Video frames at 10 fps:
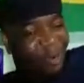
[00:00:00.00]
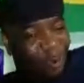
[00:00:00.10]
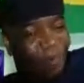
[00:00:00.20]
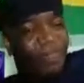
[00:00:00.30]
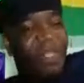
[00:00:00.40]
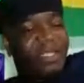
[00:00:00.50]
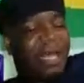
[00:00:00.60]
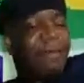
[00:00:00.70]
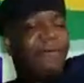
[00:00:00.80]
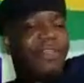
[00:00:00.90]
No.
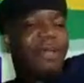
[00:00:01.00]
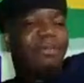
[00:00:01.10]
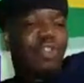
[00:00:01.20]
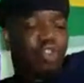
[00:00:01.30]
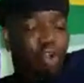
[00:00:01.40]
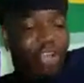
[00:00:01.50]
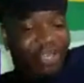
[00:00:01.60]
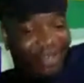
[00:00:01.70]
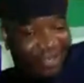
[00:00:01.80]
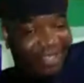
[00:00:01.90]
Some of them
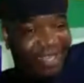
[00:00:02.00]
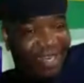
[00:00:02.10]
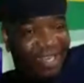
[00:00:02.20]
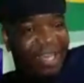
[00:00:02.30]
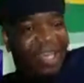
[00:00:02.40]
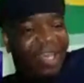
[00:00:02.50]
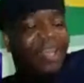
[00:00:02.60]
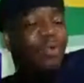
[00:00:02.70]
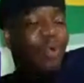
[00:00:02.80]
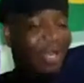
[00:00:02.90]
joined recently
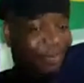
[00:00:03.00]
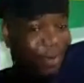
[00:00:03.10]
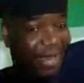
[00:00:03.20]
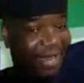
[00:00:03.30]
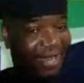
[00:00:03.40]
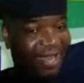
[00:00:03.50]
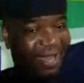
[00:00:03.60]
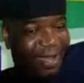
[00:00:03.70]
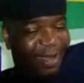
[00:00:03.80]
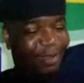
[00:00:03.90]
and went back
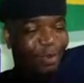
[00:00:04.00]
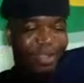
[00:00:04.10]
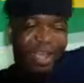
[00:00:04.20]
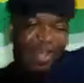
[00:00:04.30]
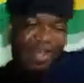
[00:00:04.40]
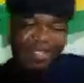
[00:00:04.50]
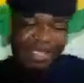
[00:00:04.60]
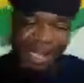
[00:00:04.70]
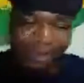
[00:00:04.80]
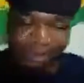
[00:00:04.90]
to their
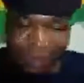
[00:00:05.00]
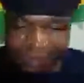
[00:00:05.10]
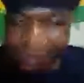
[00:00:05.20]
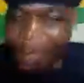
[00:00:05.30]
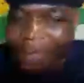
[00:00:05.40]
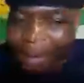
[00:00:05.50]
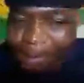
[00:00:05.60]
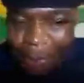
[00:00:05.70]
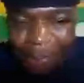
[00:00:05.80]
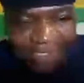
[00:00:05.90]
ZANU-PF
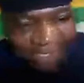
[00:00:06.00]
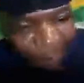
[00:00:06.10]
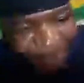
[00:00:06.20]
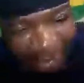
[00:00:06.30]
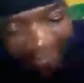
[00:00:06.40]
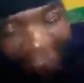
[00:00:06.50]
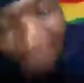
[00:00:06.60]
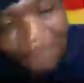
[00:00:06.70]
political party.